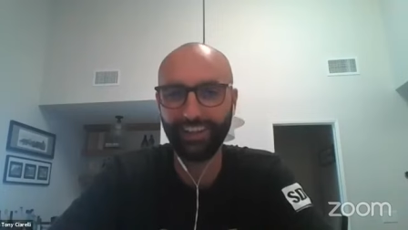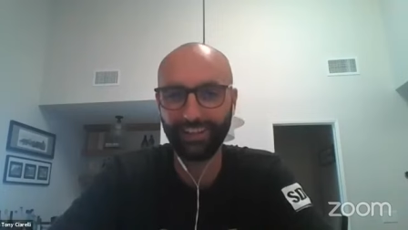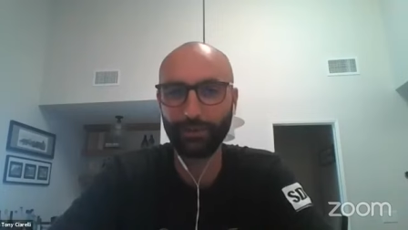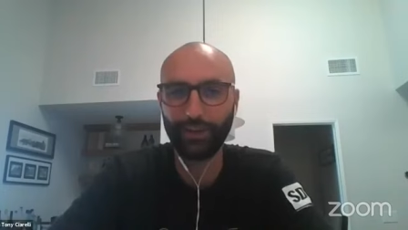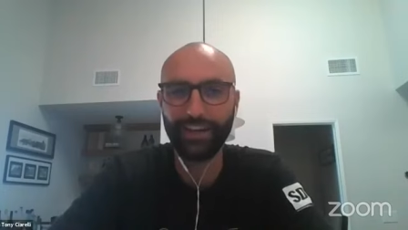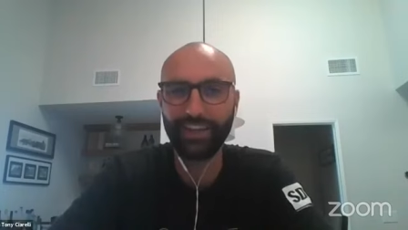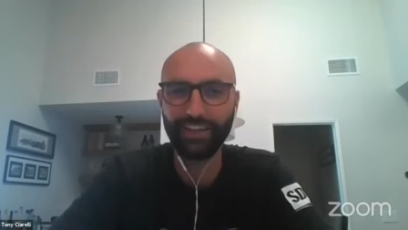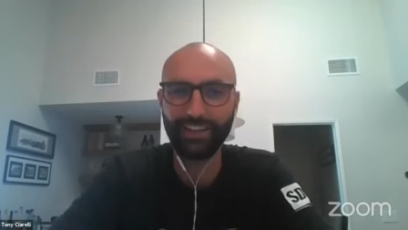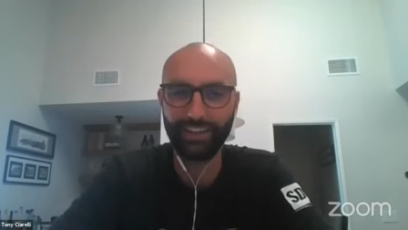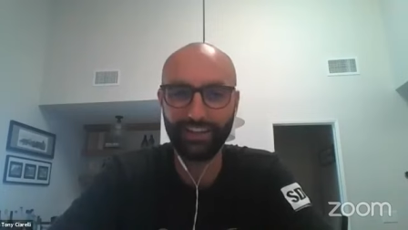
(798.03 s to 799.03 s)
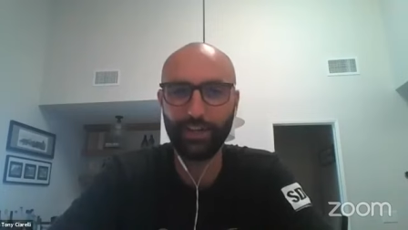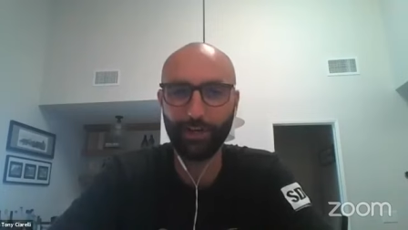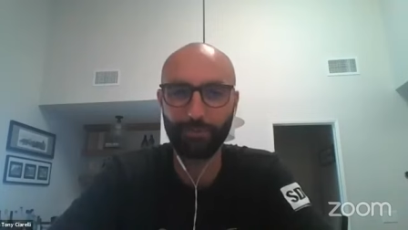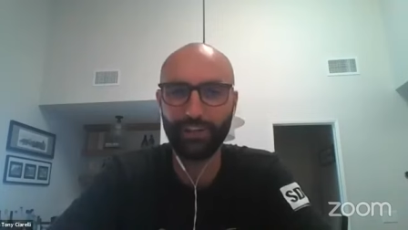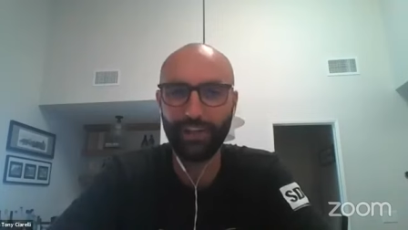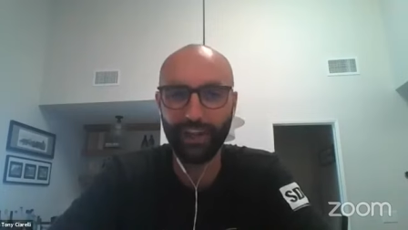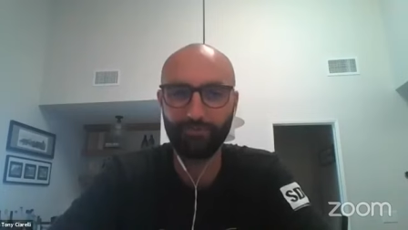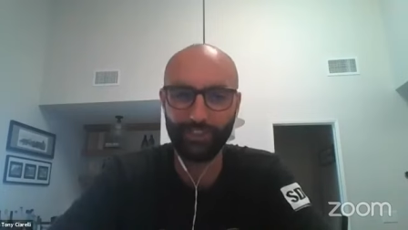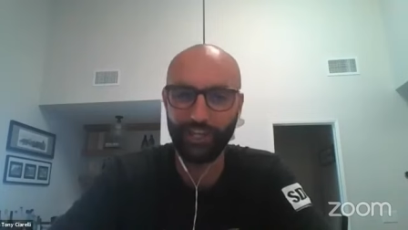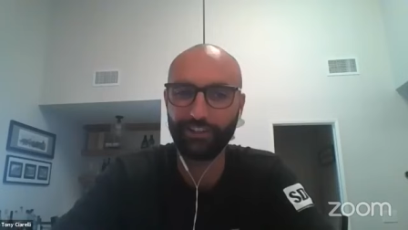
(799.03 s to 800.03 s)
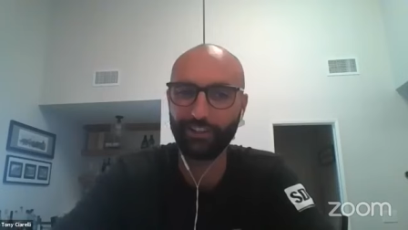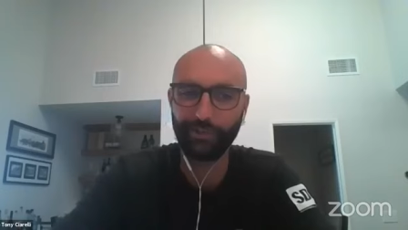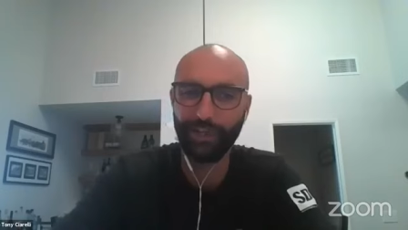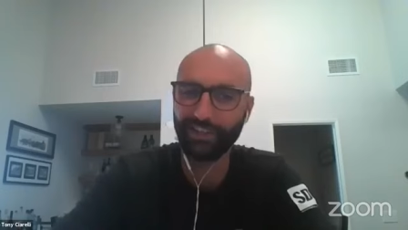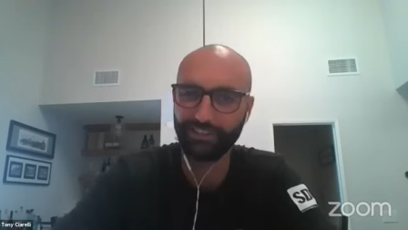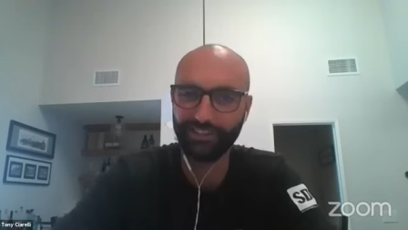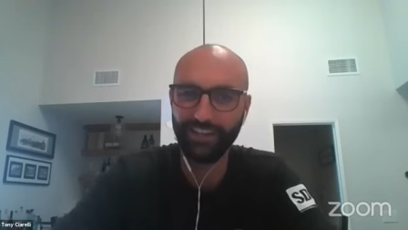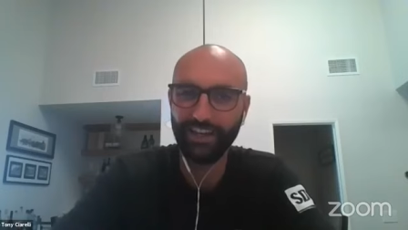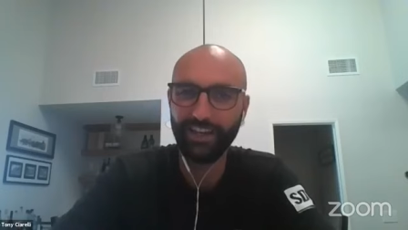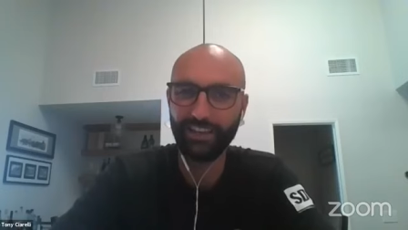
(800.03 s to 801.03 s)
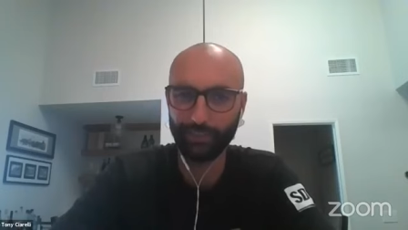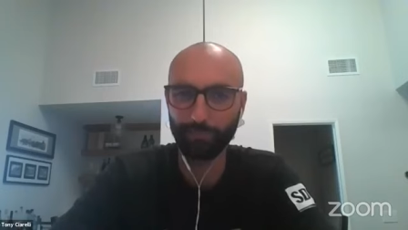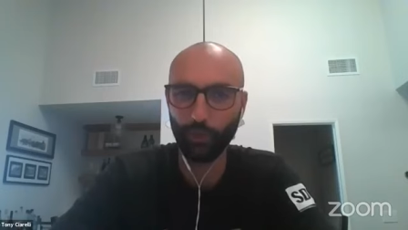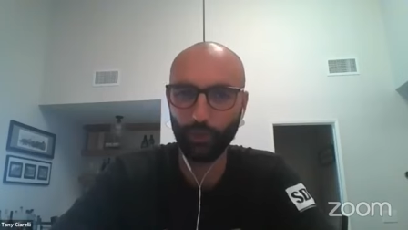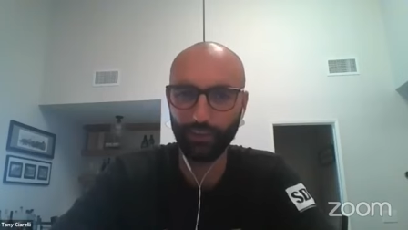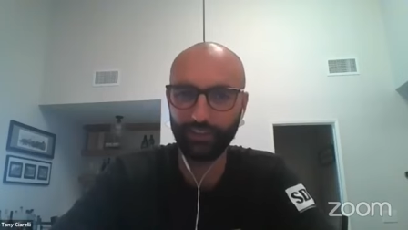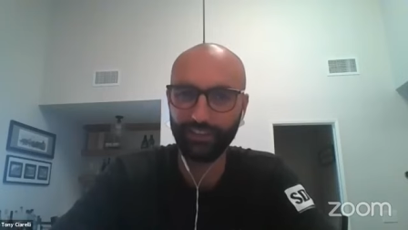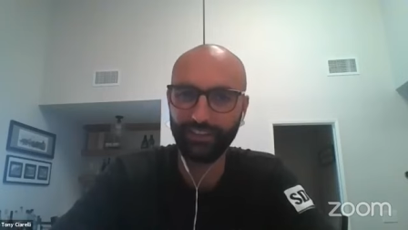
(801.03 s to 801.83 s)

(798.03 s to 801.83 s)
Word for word: like creating an ERP out of Magento. That's that's bold.